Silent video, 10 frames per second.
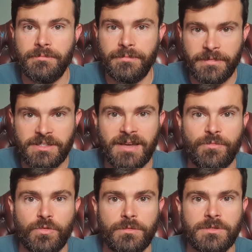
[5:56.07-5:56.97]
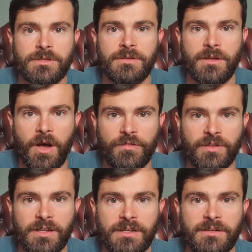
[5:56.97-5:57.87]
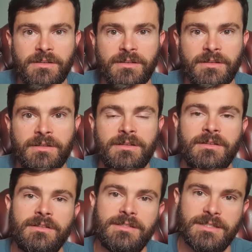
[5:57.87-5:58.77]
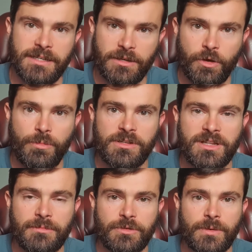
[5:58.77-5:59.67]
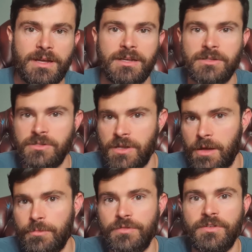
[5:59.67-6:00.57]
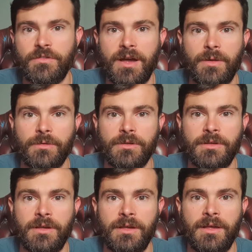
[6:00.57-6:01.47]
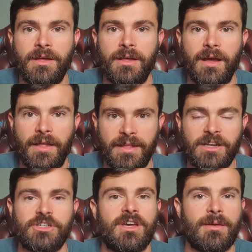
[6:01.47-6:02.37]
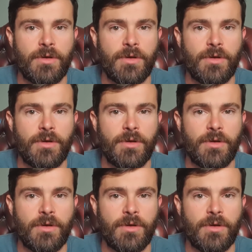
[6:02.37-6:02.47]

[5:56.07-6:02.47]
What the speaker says: same rules, off the lead, take a couple of steps away, start moving around, and then as you get more